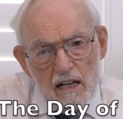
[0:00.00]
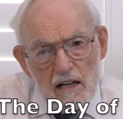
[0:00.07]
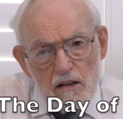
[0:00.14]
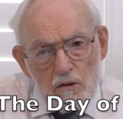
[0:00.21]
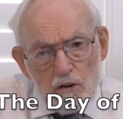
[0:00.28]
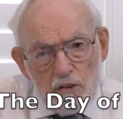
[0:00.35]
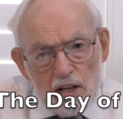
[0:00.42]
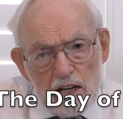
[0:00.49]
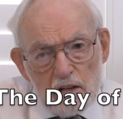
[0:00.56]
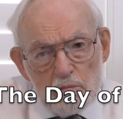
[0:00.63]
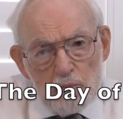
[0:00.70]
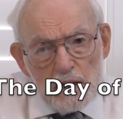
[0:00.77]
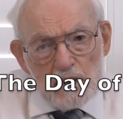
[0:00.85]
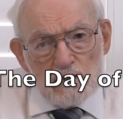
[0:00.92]
Well, that
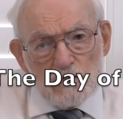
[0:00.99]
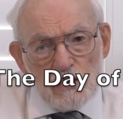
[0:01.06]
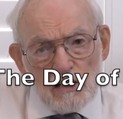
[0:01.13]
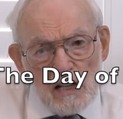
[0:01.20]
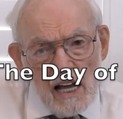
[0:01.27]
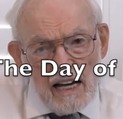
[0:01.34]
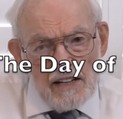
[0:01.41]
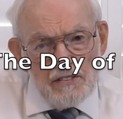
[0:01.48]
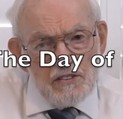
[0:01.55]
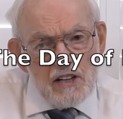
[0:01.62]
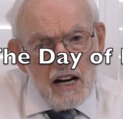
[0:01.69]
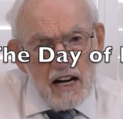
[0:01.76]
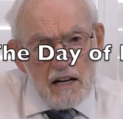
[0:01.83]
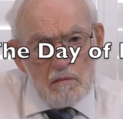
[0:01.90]
means the
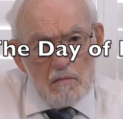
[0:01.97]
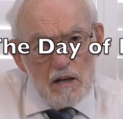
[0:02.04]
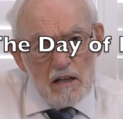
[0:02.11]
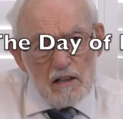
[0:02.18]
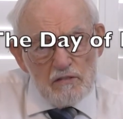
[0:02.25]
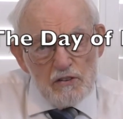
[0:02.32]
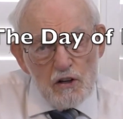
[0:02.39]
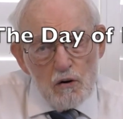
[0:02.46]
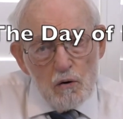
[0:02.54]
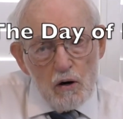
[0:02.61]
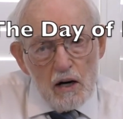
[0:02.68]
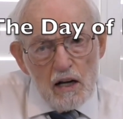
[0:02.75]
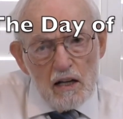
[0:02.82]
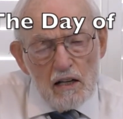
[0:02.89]
lifetime of
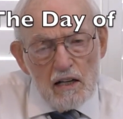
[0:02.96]
Noah.